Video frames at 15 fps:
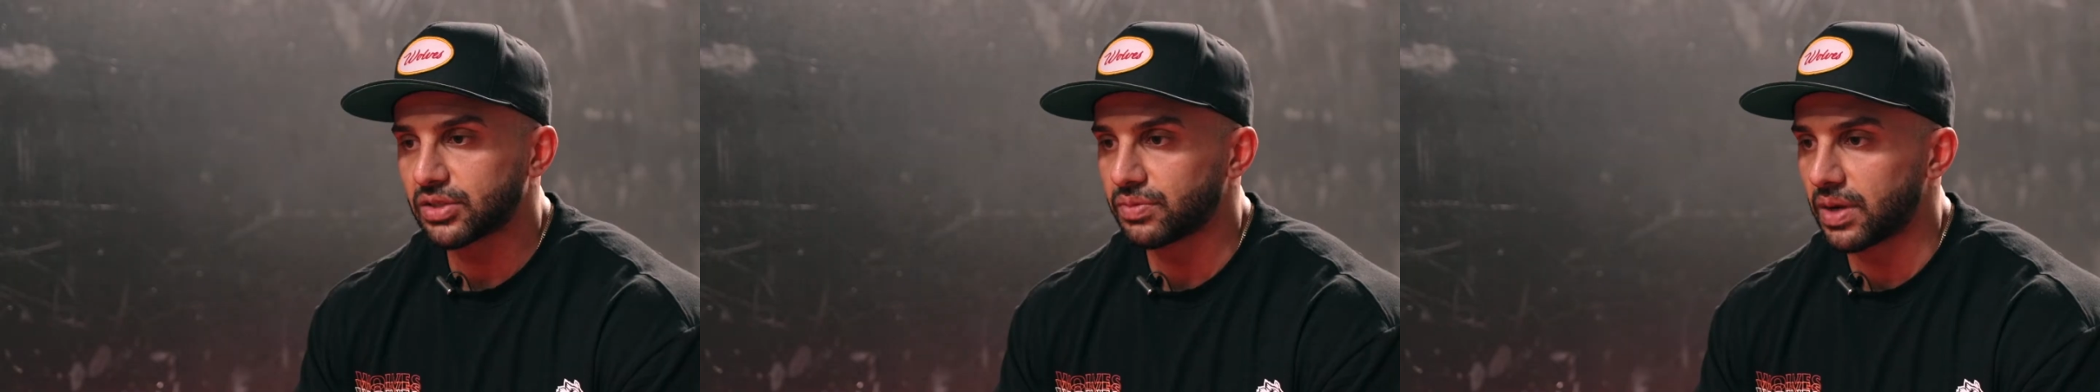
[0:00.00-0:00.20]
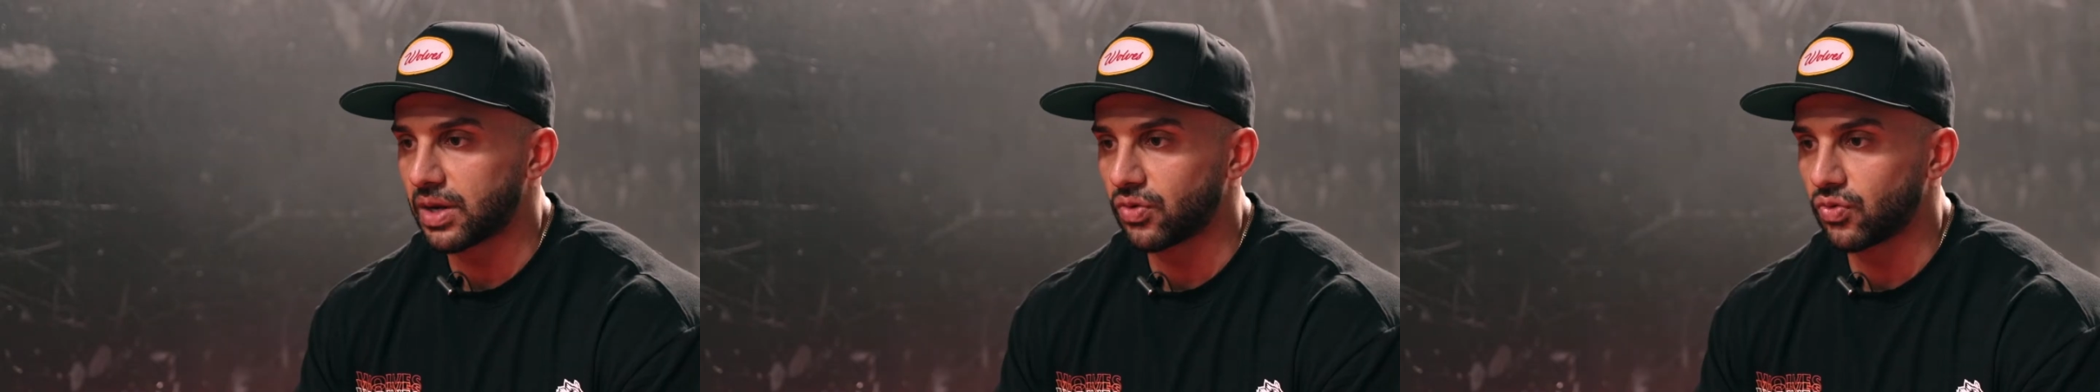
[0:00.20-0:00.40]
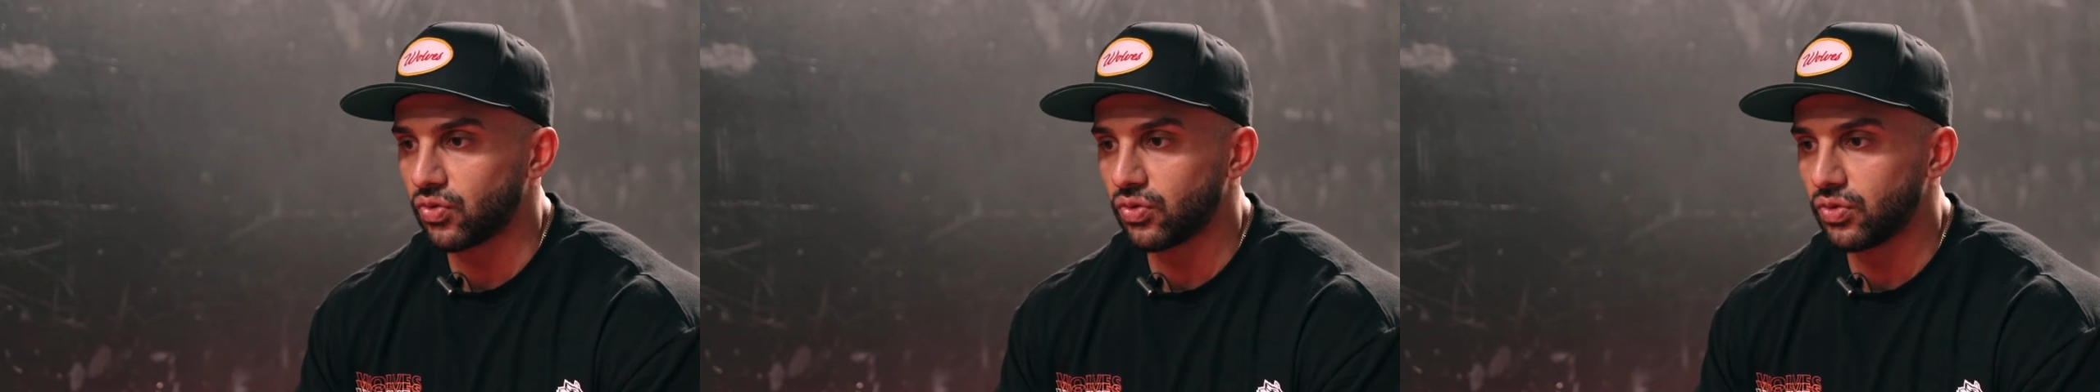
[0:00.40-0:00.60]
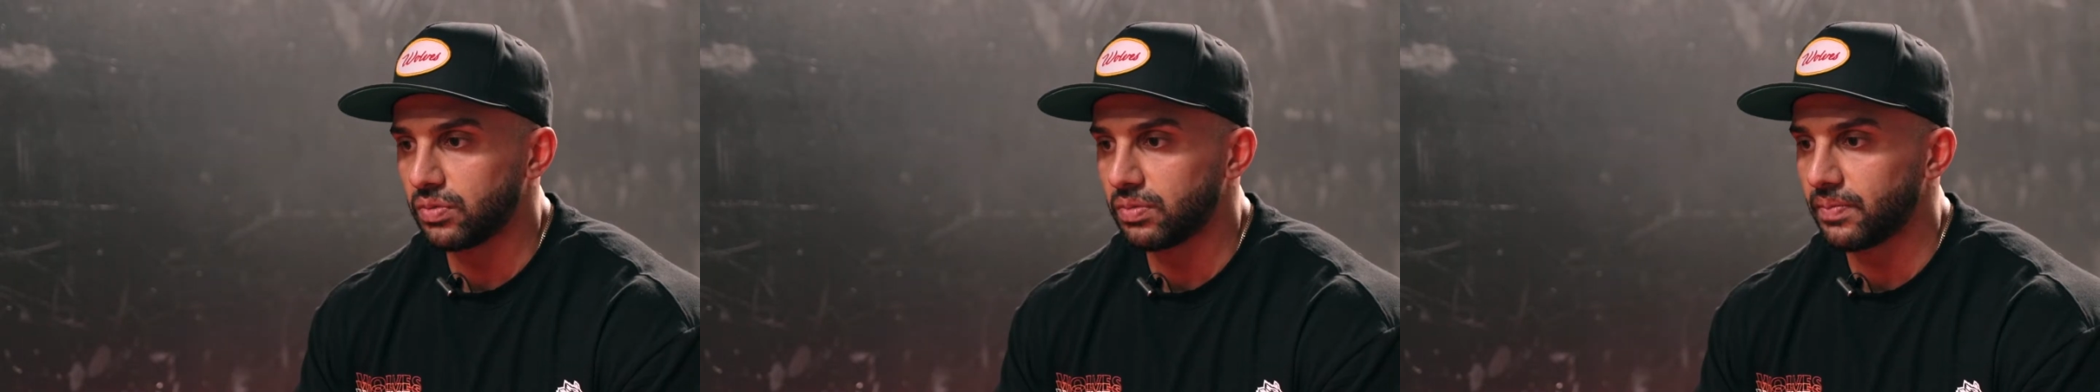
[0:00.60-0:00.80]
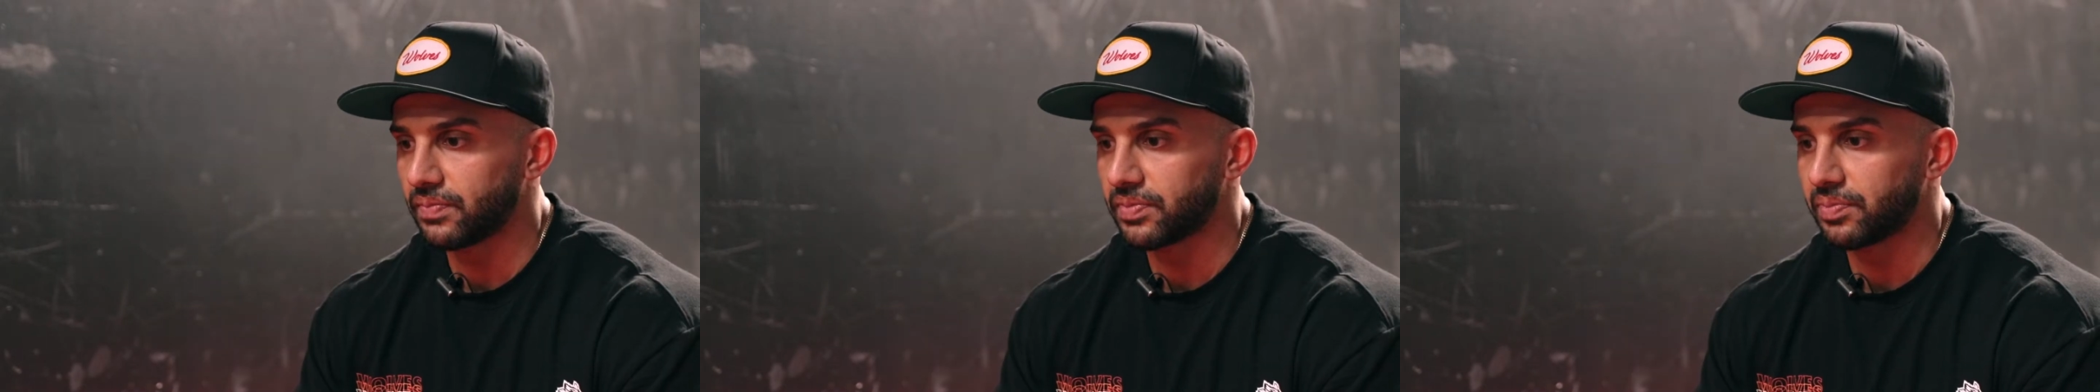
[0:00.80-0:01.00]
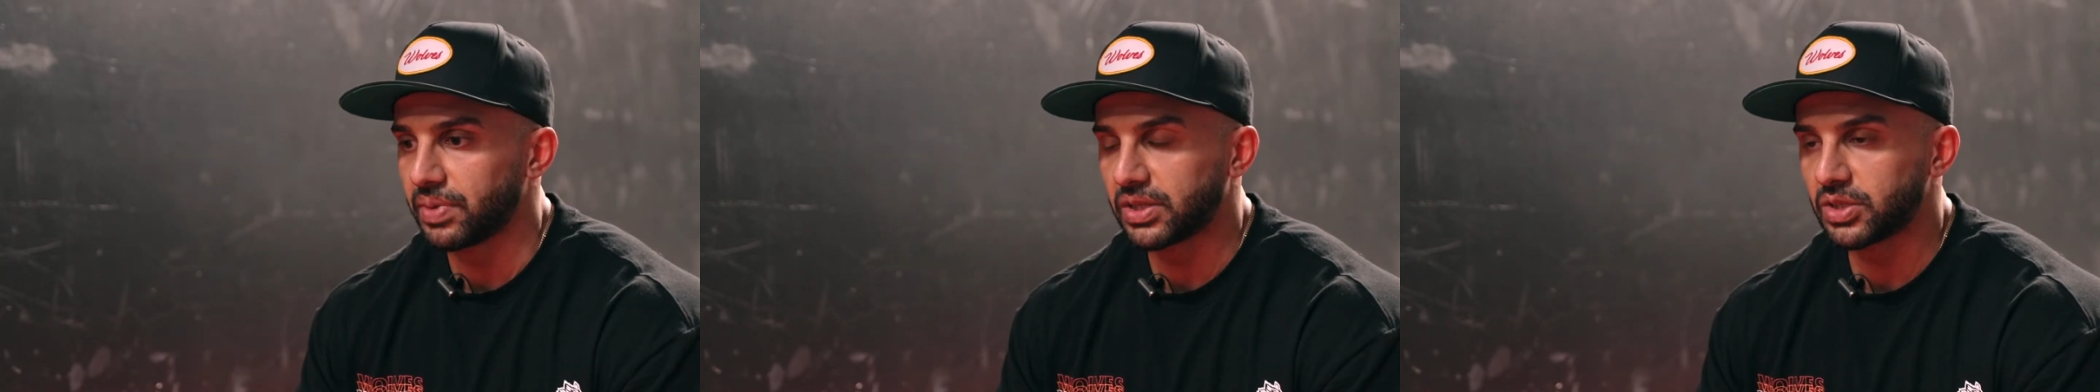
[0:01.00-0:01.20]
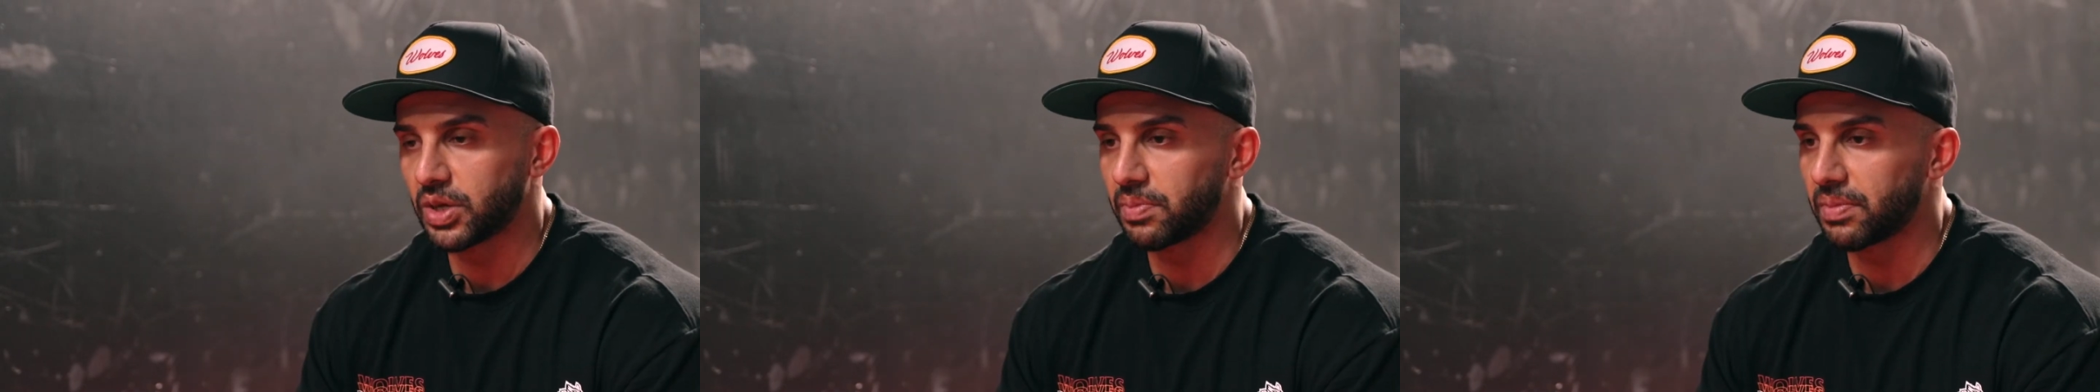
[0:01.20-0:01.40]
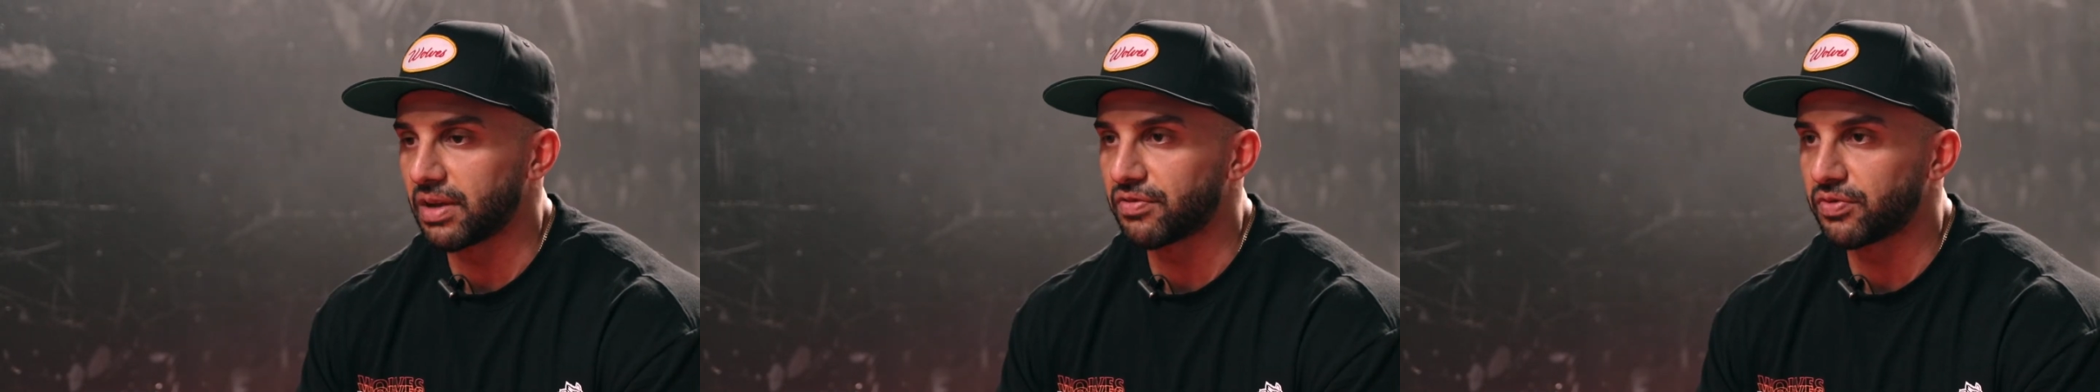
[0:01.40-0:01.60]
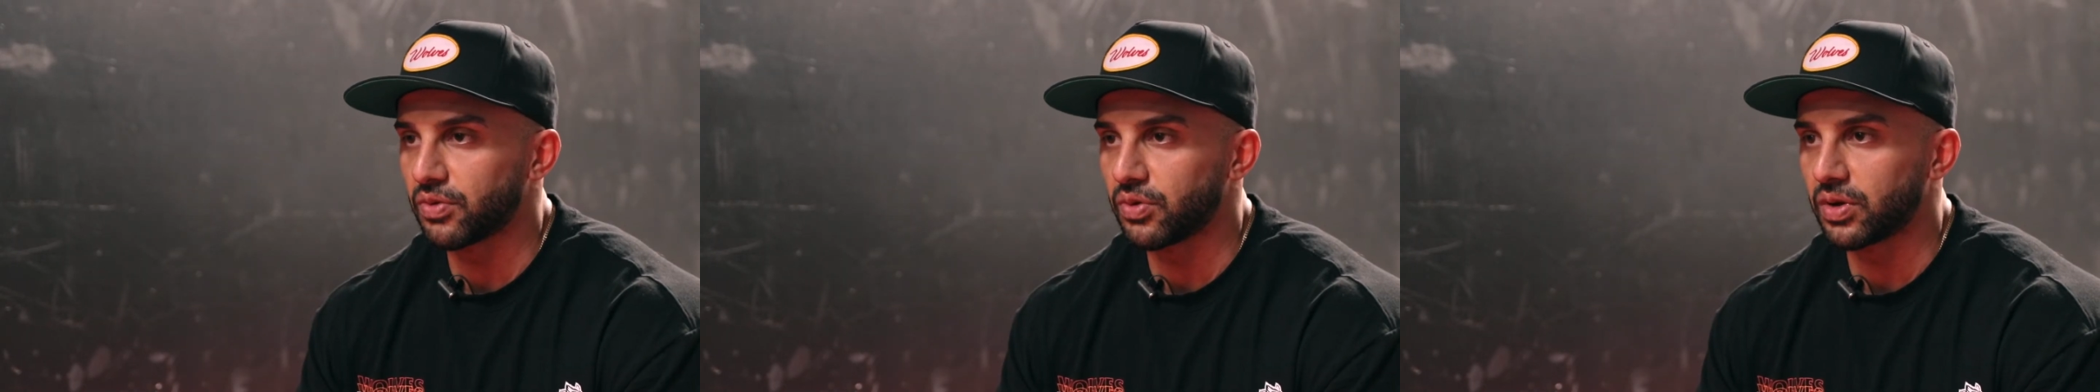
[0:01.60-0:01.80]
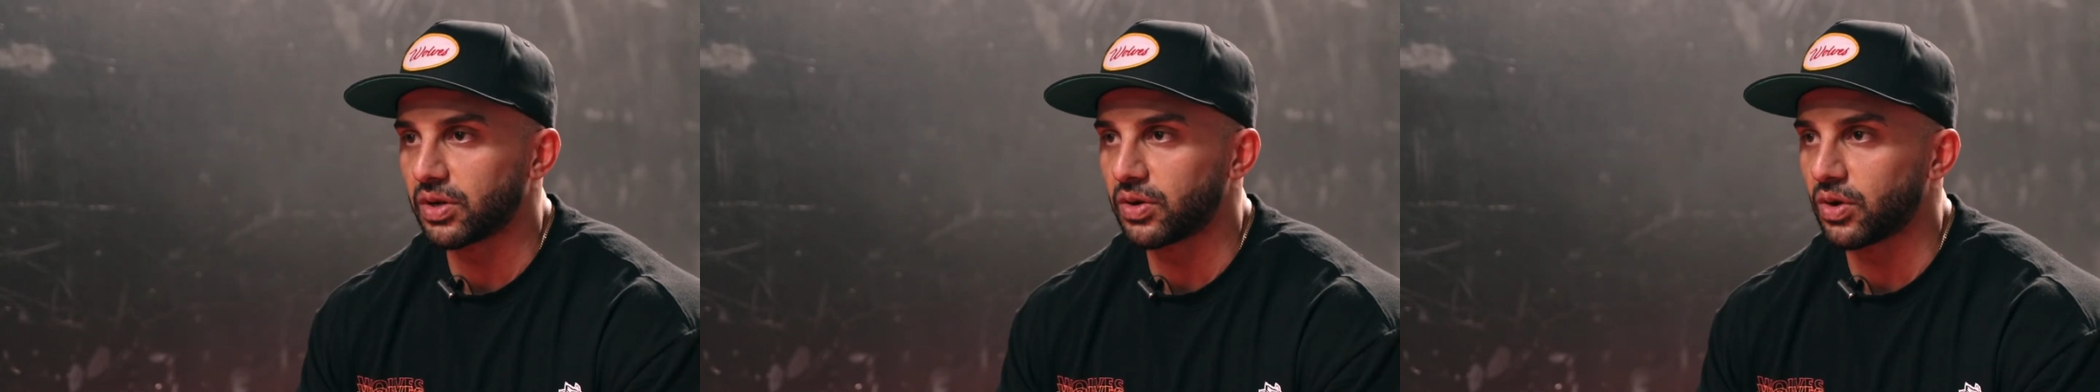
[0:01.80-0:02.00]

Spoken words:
to my room, picked up my phone and